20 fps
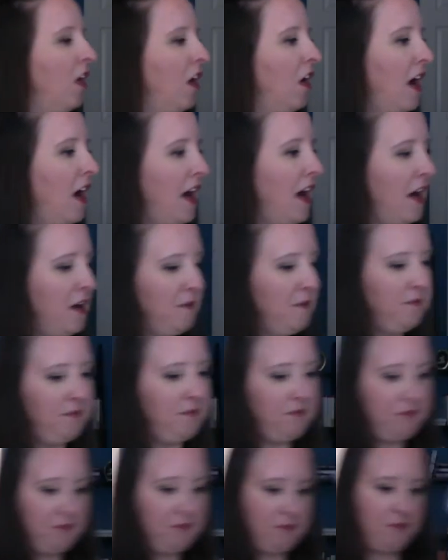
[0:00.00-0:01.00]

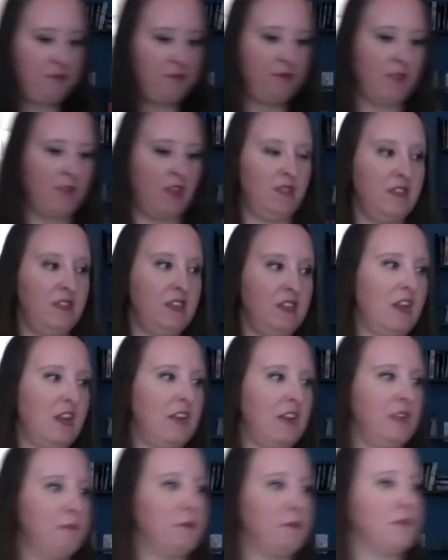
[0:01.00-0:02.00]
the
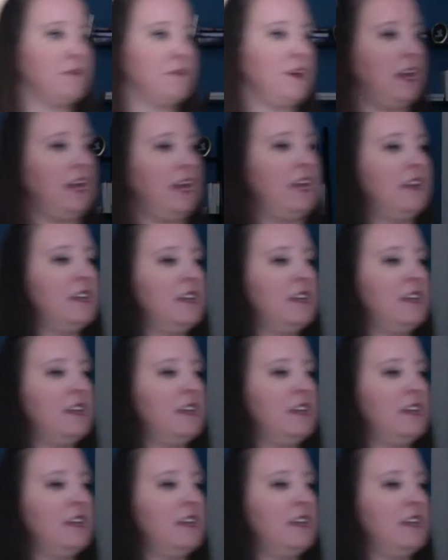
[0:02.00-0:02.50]
Nutty Parade.